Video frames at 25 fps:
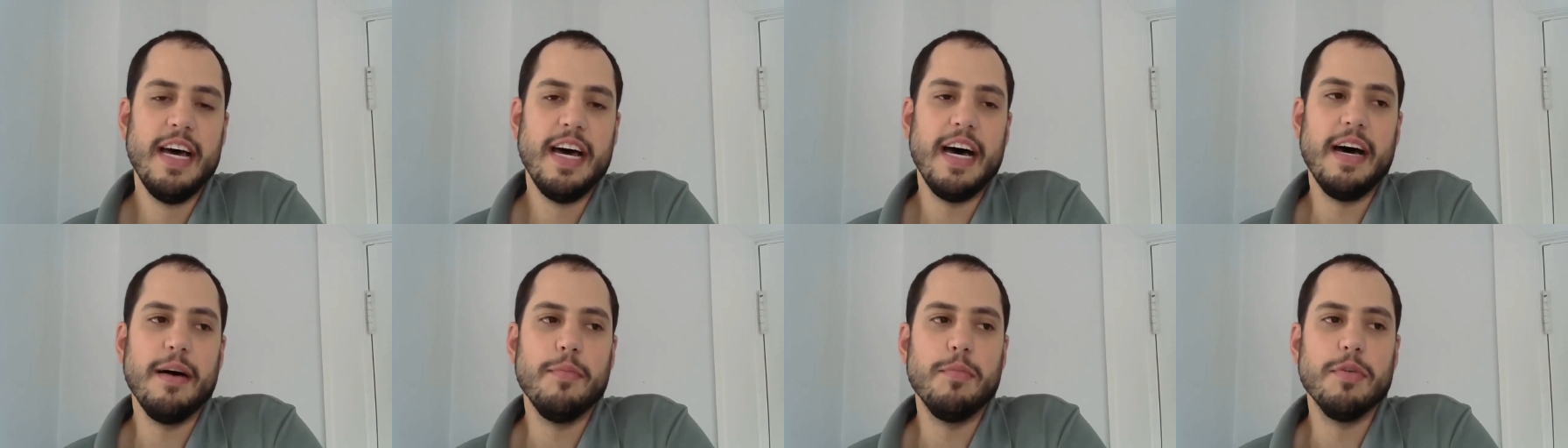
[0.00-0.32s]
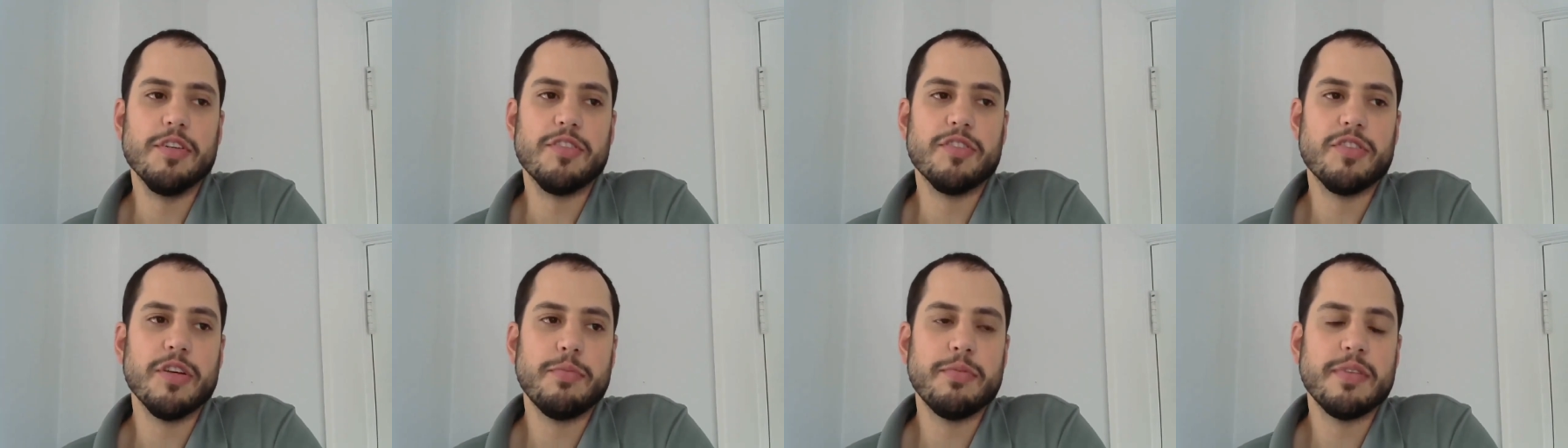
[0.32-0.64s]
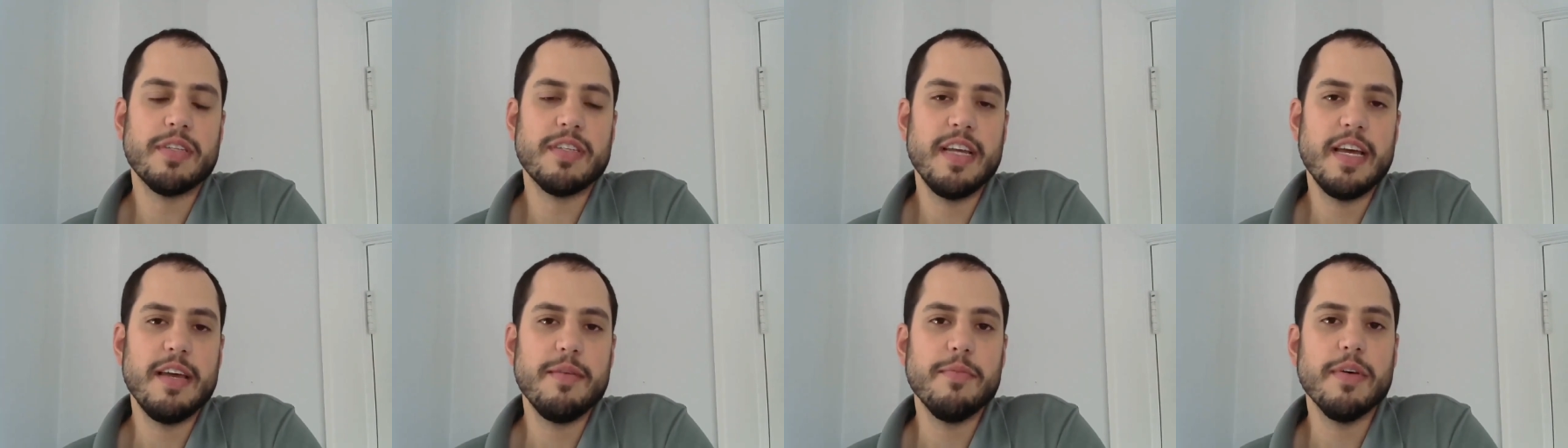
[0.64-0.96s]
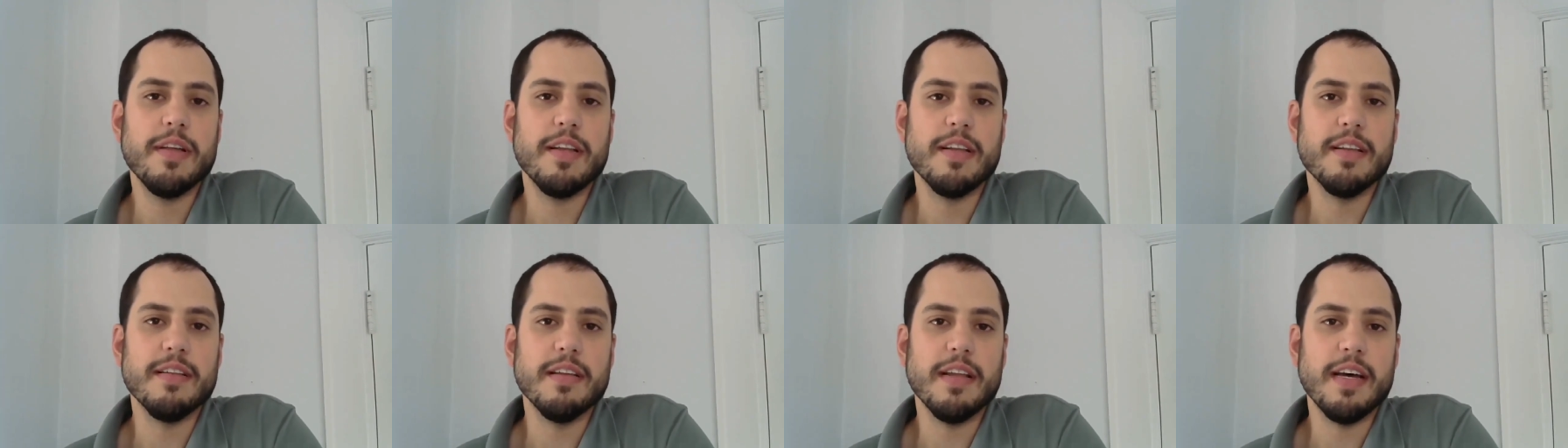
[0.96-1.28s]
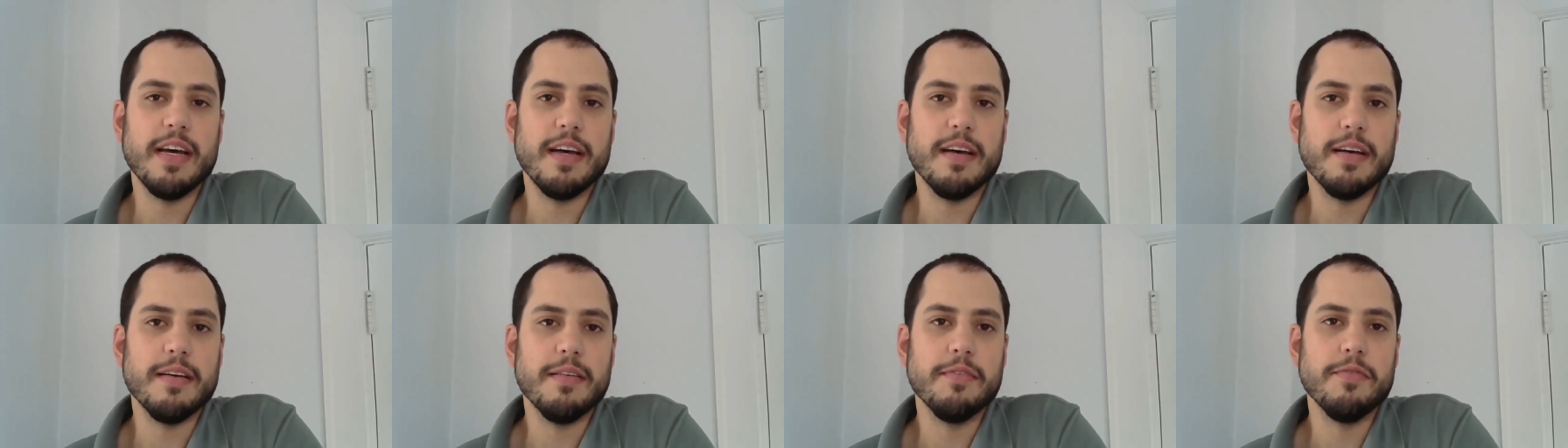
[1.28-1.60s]
Uh, but Tripp's statement
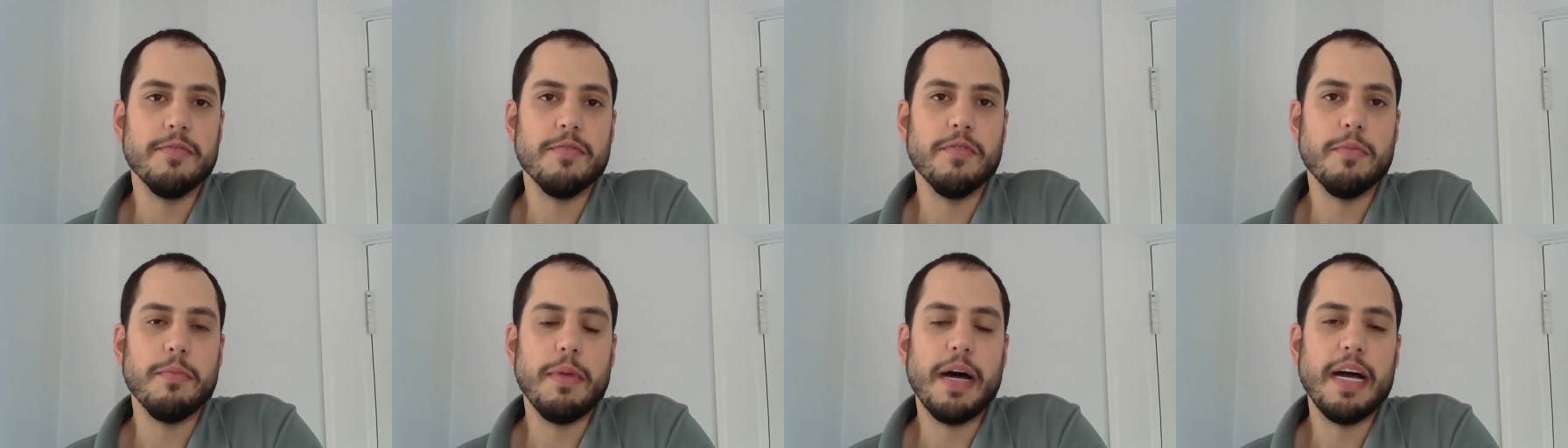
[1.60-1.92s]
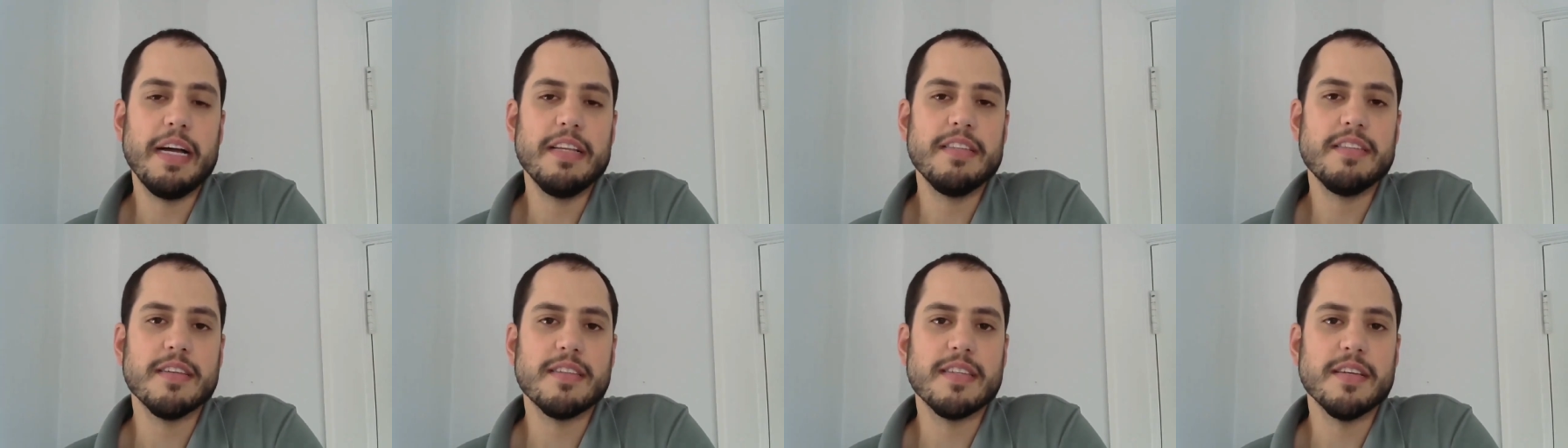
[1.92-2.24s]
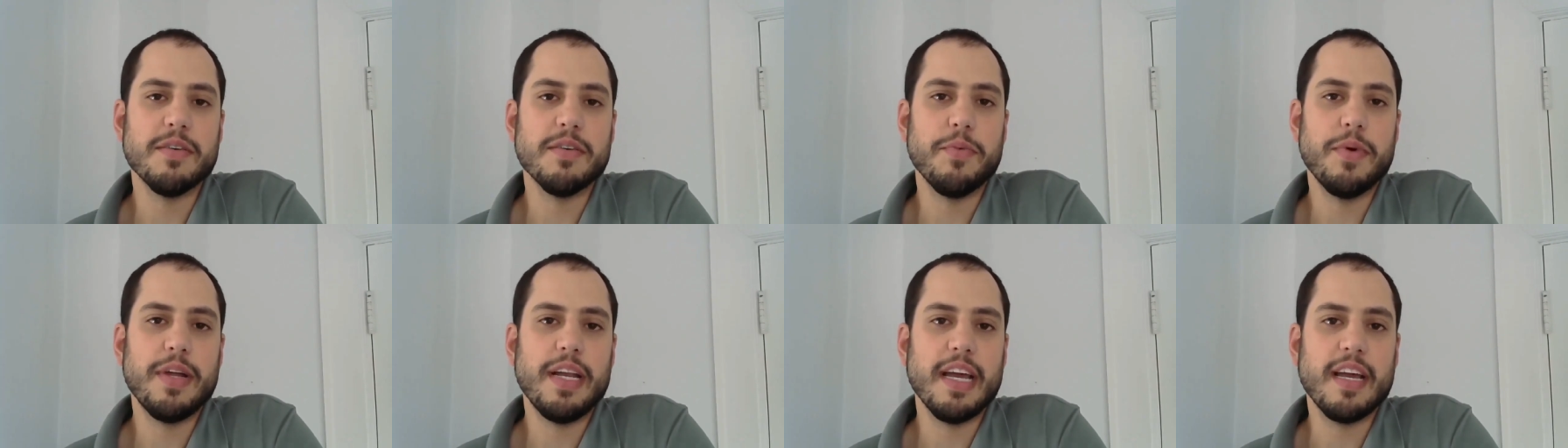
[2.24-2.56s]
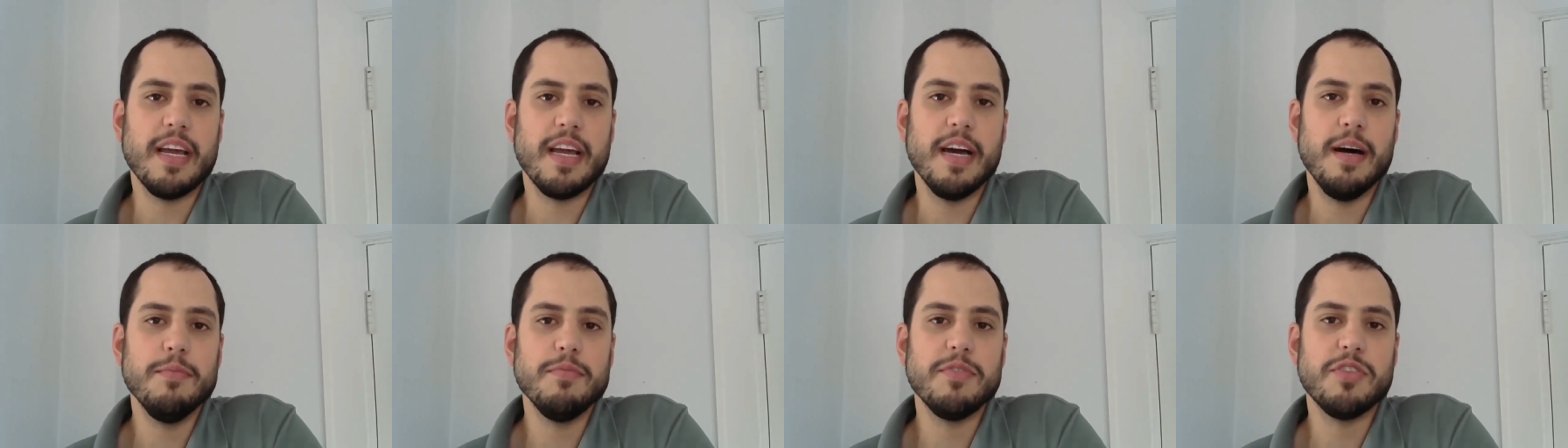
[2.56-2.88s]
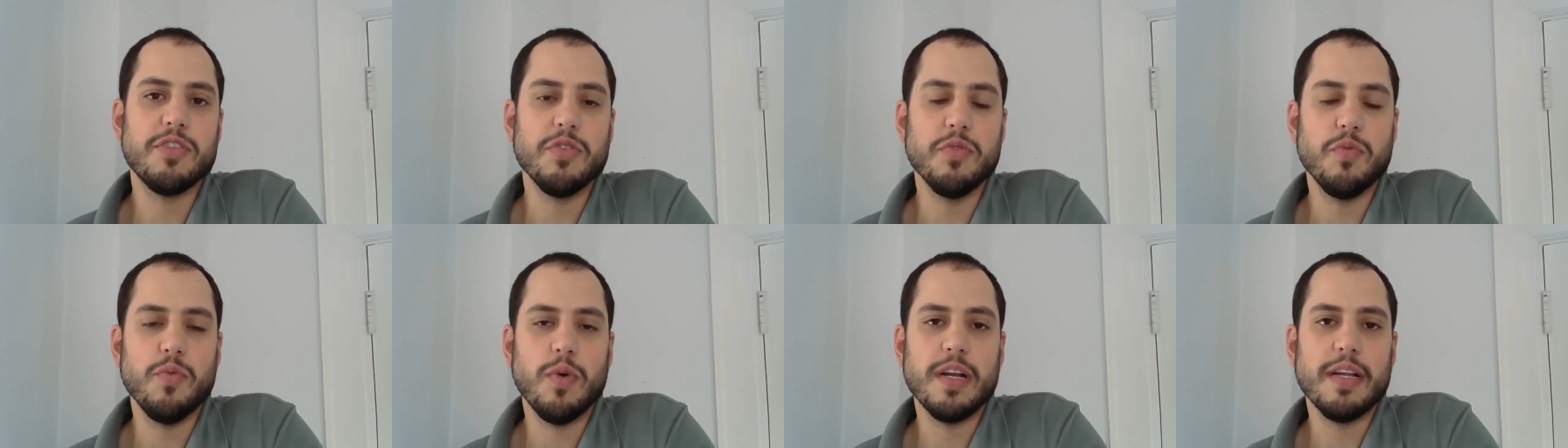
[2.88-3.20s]
uh, reminds us that when it comes
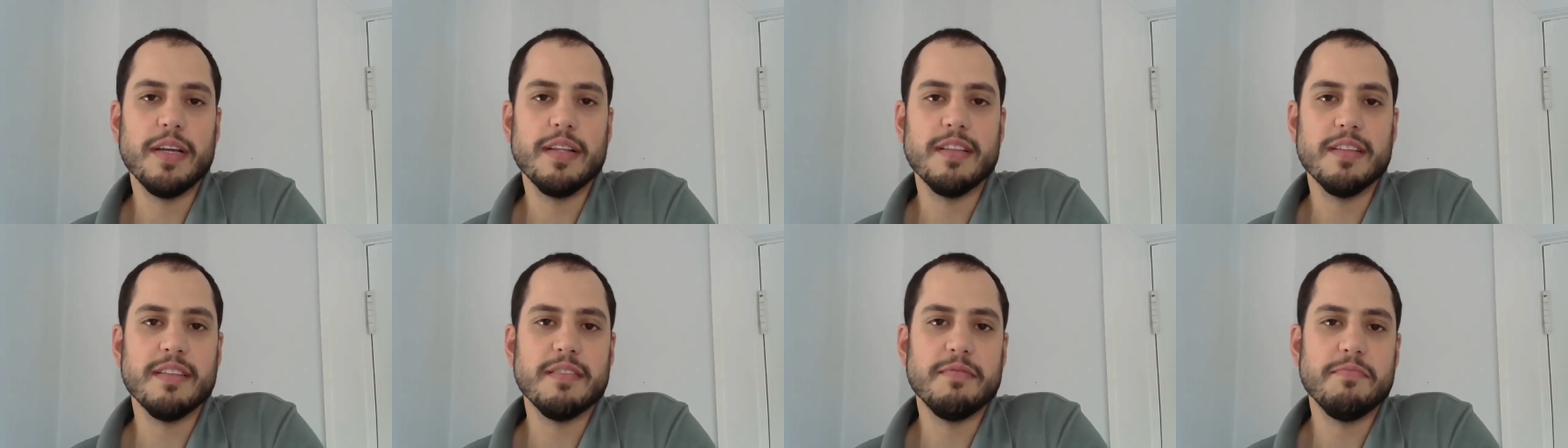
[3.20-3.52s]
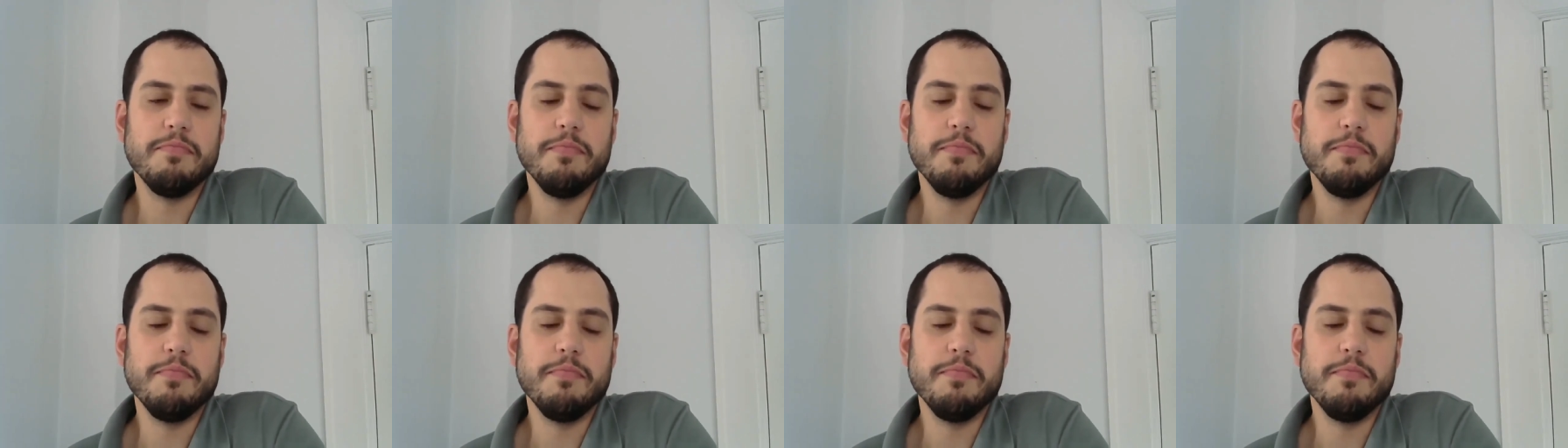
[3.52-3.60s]
to what it